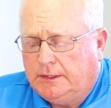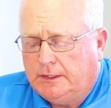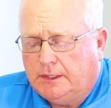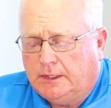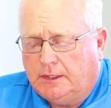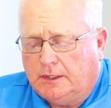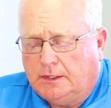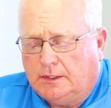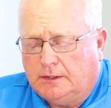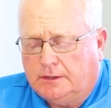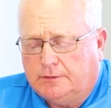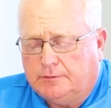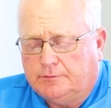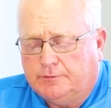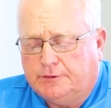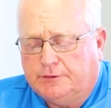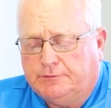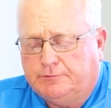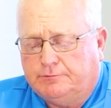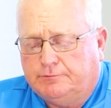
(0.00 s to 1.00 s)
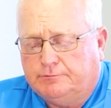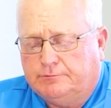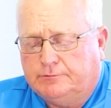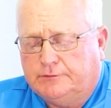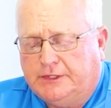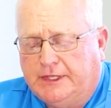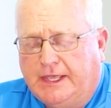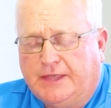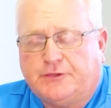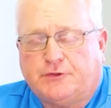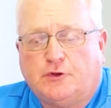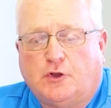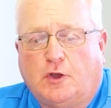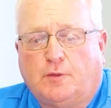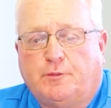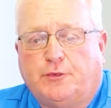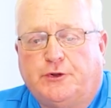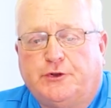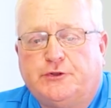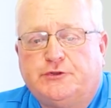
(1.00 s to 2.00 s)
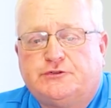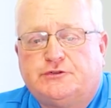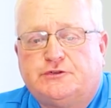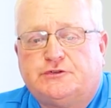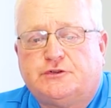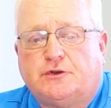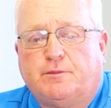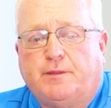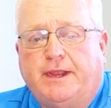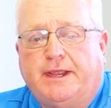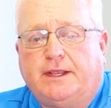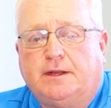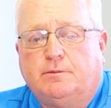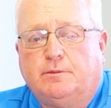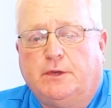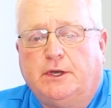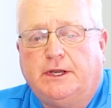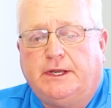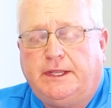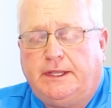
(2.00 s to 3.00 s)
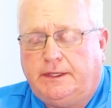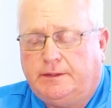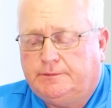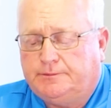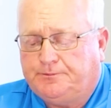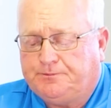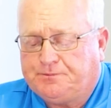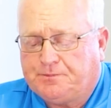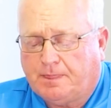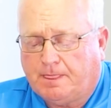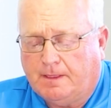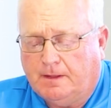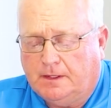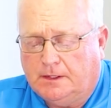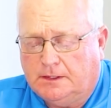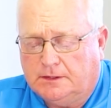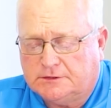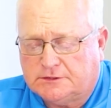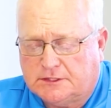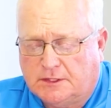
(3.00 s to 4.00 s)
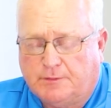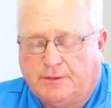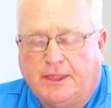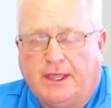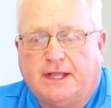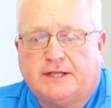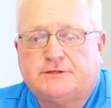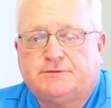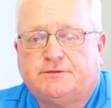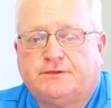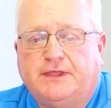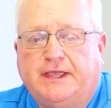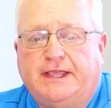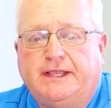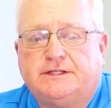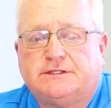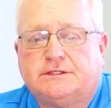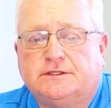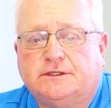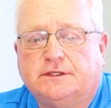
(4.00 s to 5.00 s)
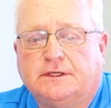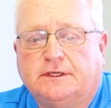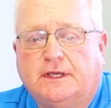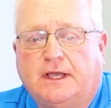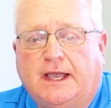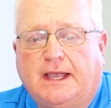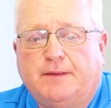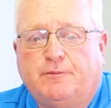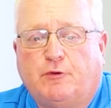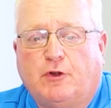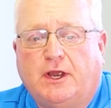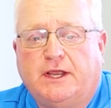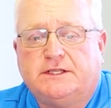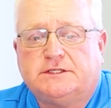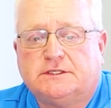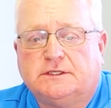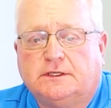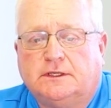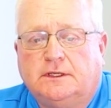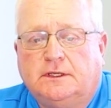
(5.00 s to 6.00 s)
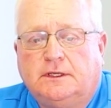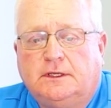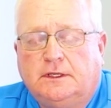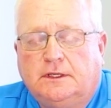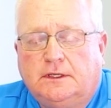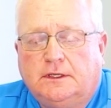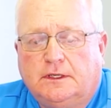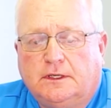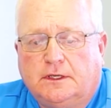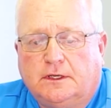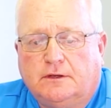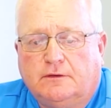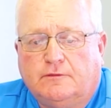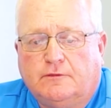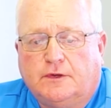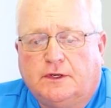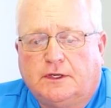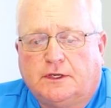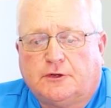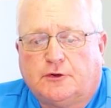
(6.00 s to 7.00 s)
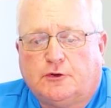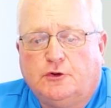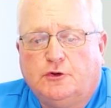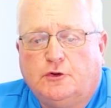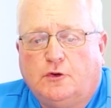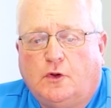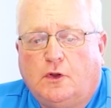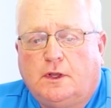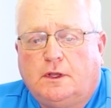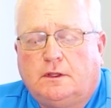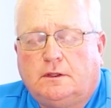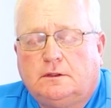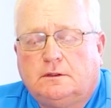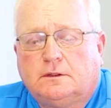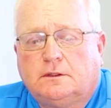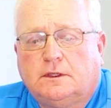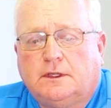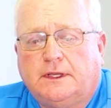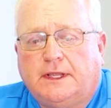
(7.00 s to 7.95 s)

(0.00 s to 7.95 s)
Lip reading: The ethanol producers are making money. Some of that's thanks to the high price of crude oil.